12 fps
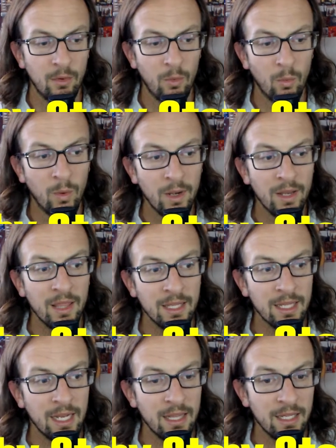One thing
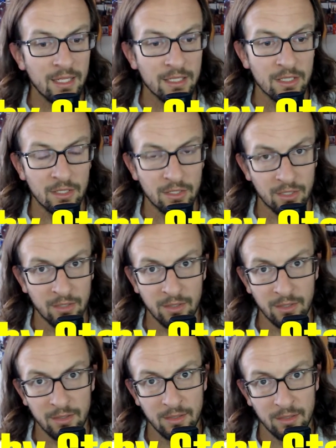that I think is a
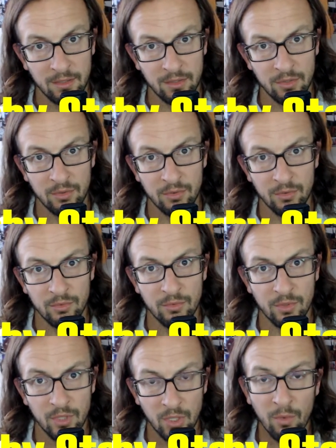deterrent to
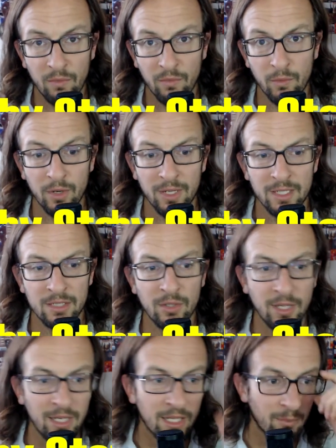going for it is
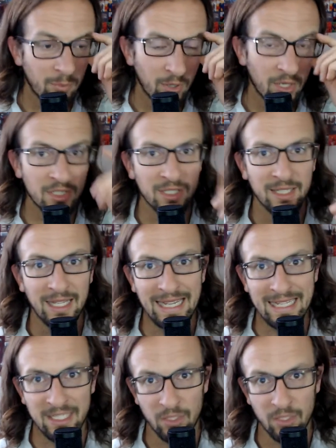looking at the project like as a